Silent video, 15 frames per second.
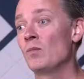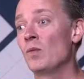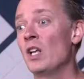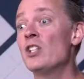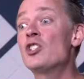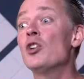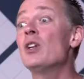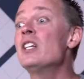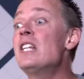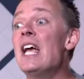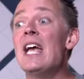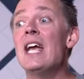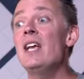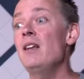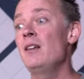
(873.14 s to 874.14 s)
And so
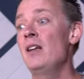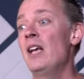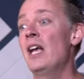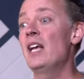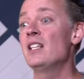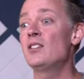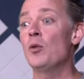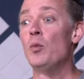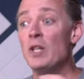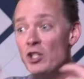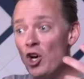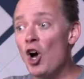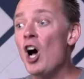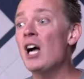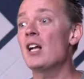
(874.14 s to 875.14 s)
today, as we
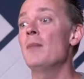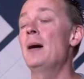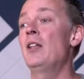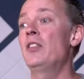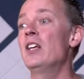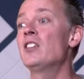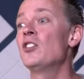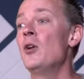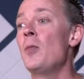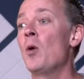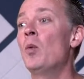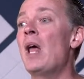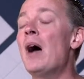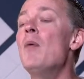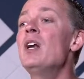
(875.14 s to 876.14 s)
talk about this,
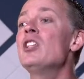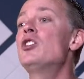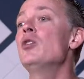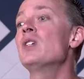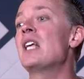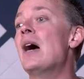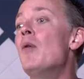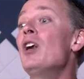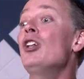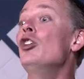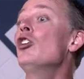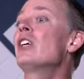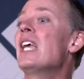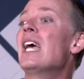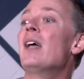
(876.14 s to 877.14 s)
what I want to do is I want to
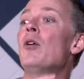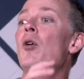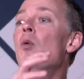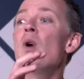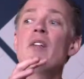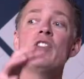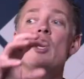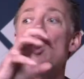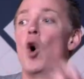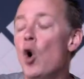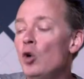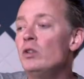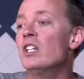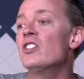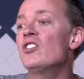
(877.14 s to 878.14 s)
look at one of the
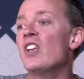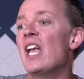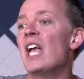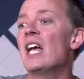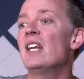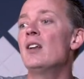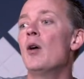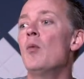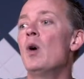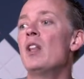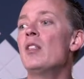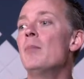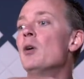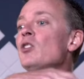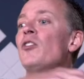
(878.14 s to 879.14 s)
oldest and one of
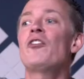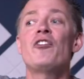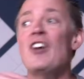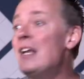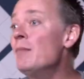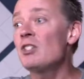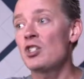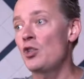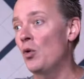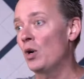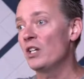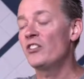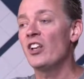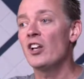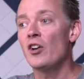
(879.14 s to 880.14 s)
the most famous
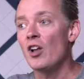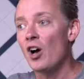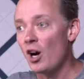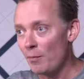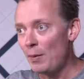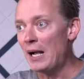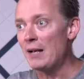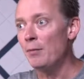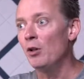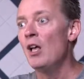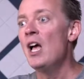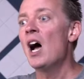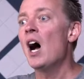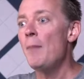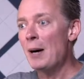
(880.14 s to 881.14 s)
stories in our Bible
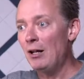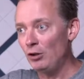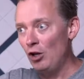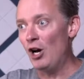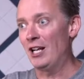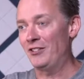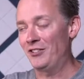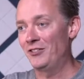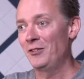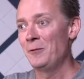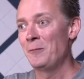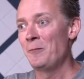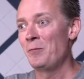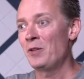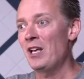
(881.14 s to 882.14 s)
about loss.
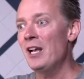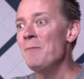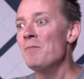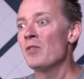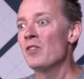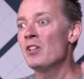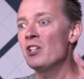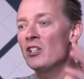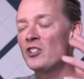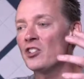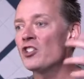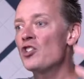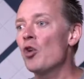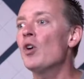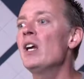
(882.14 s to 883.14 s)
Okay? It's a
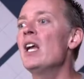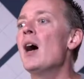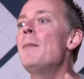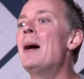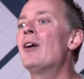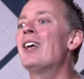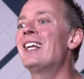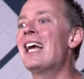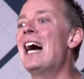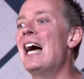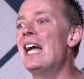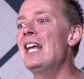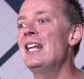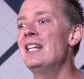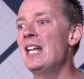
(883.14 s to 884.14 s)
story about a
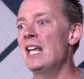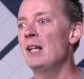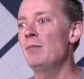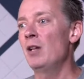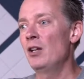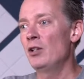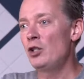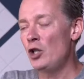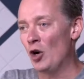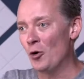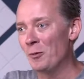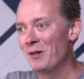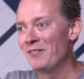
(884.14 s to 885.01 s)
guy named Job.